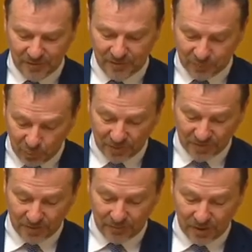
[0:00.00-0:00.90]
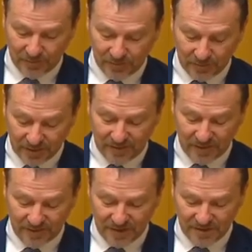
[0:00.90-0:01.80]
year is worse than woeful.
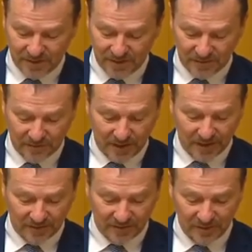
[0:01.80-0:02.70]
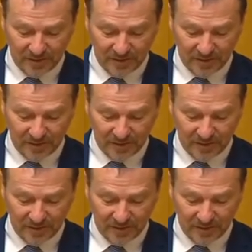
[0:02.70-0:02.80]
It's actually a disgrace.